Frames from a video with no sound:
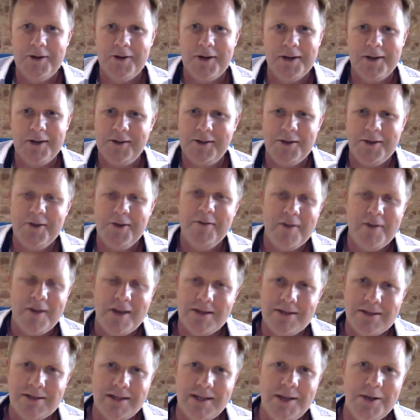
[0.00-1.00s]
at
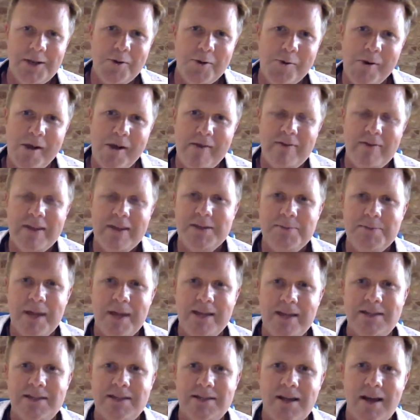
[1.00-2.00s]
university or wherever these
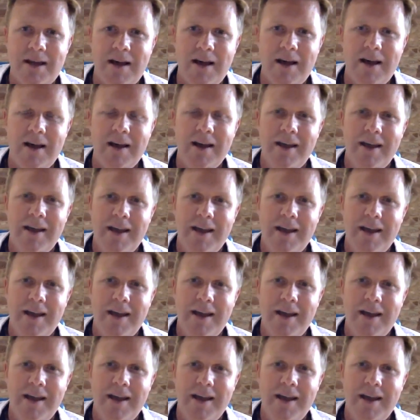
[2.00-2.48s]
places are,